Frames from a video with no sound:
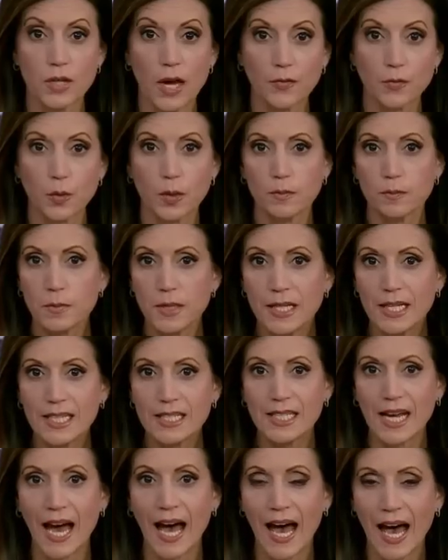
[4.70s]
after admitting
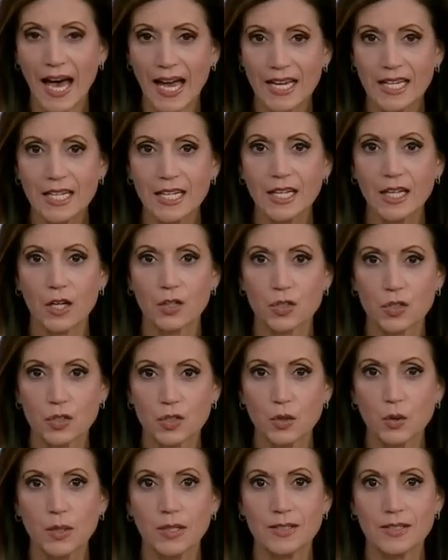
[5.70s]
to hiding a
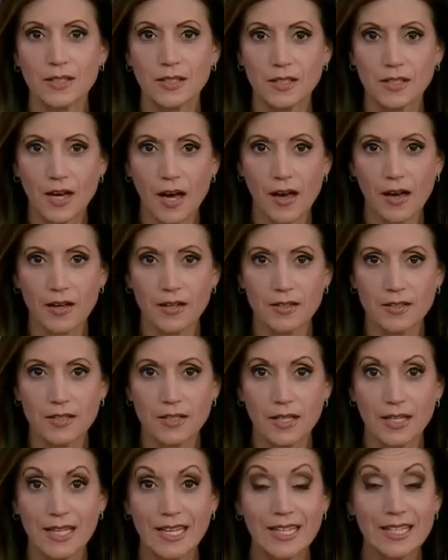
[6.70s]
student's
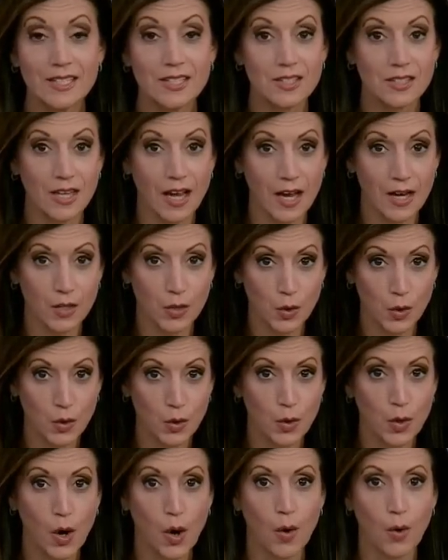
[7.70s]
guns inside
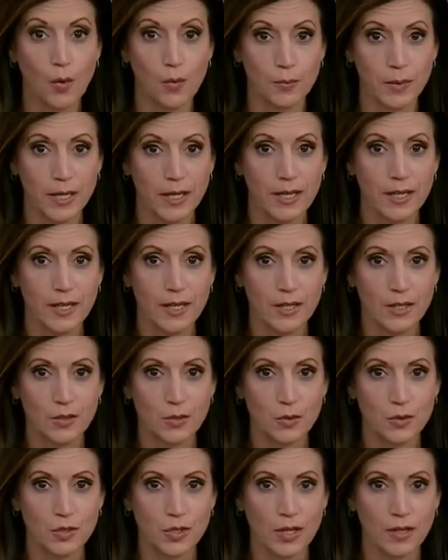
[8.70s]
her home.
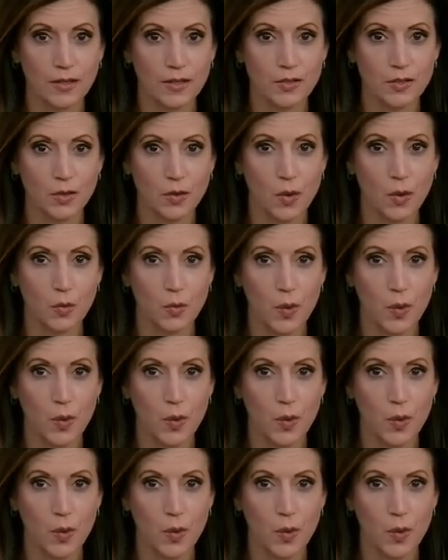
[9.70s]
News Channel 8's Nicole